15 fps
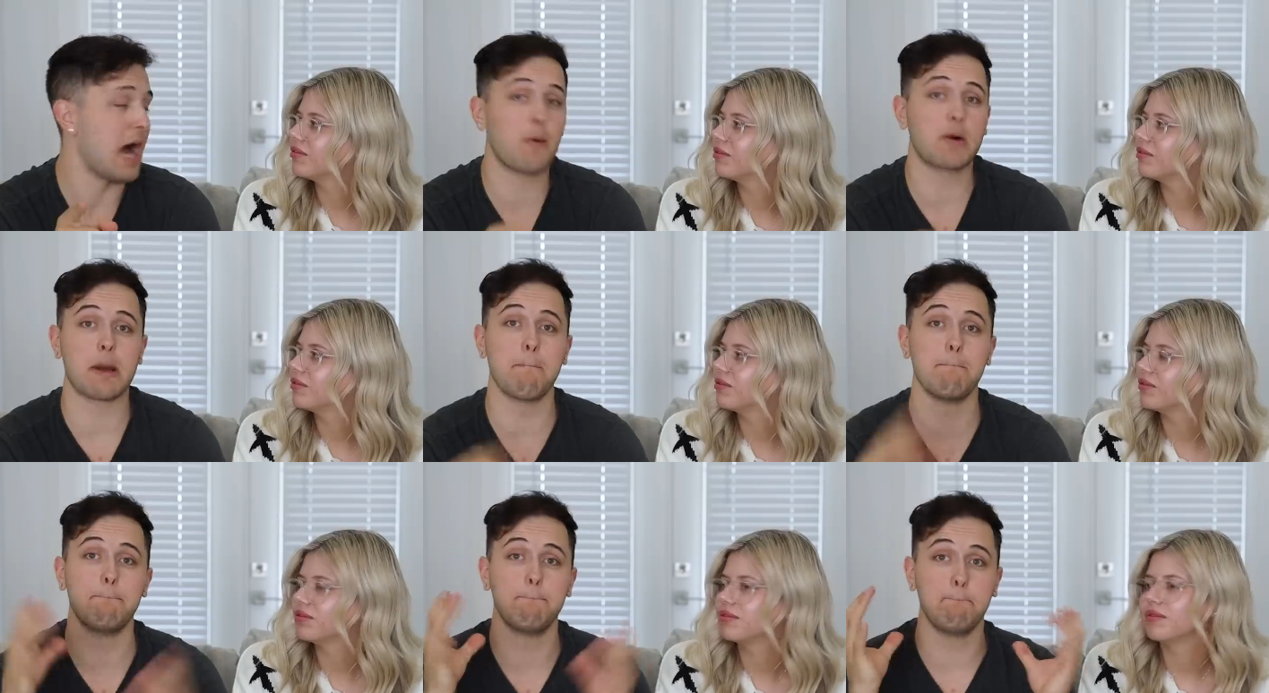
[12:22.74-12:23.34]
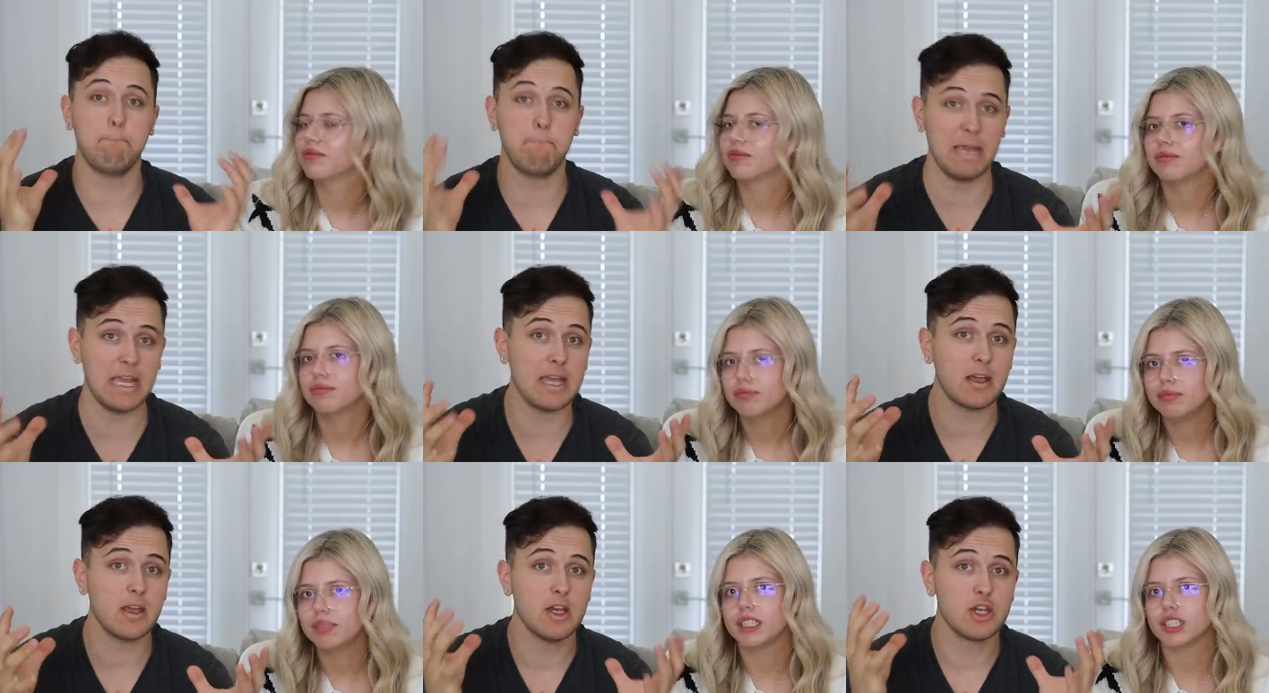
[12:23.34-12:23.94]
Speaker 1: I want a
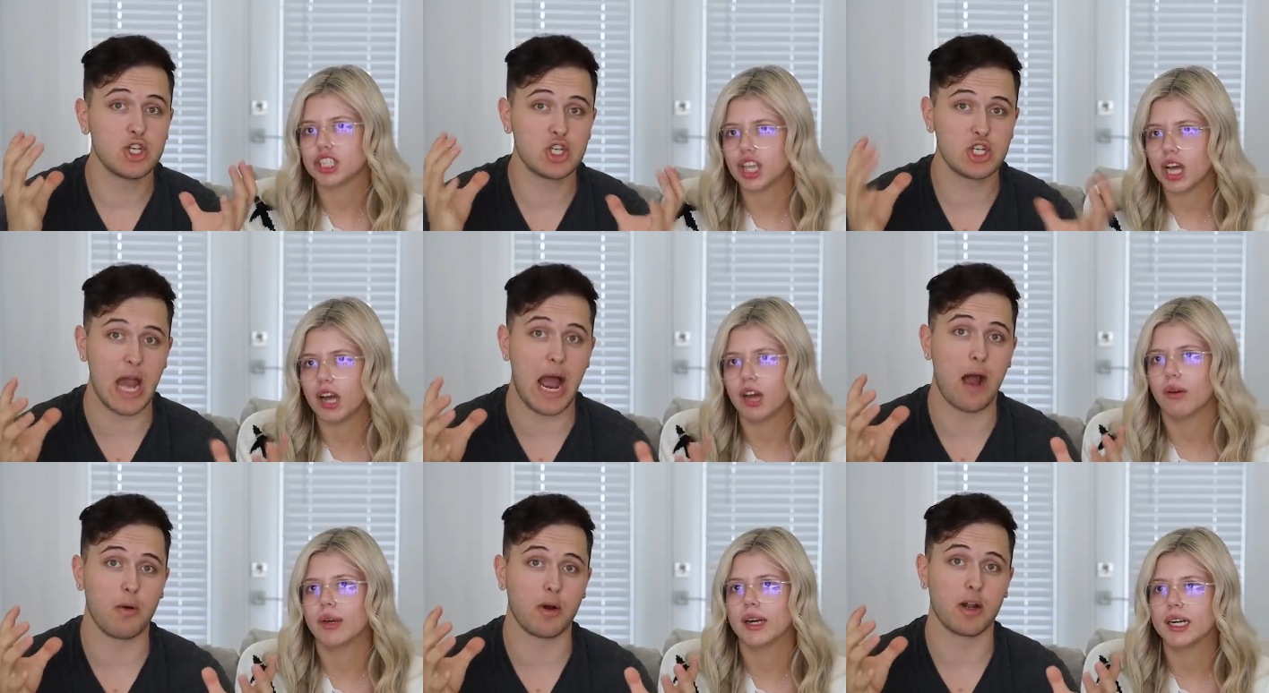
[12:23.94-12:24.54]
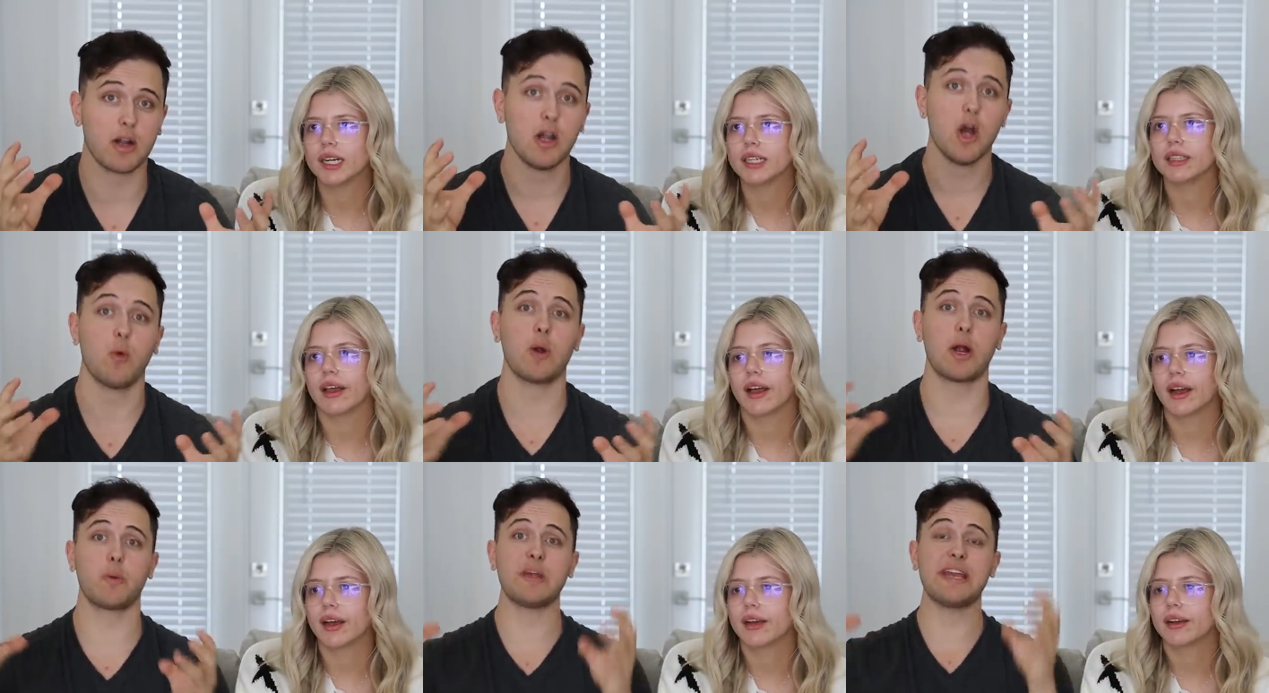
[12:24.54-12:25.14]
big, big shower, shower
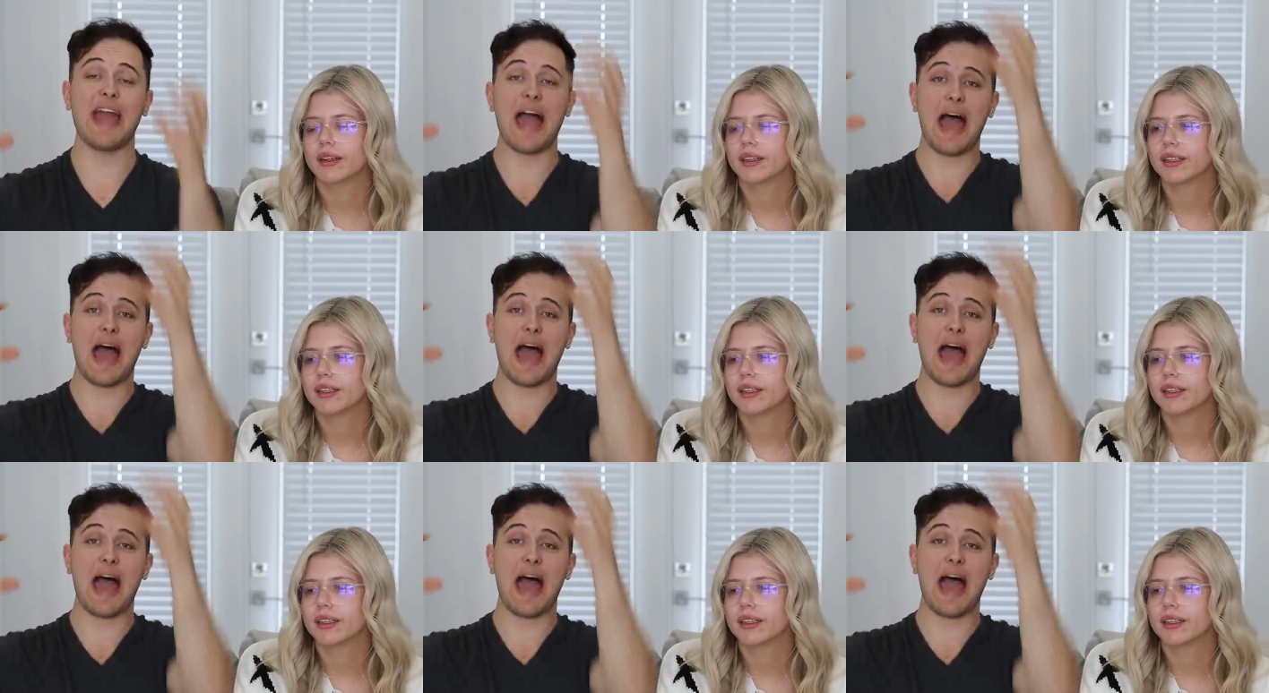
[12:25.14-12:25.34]
yeah. where we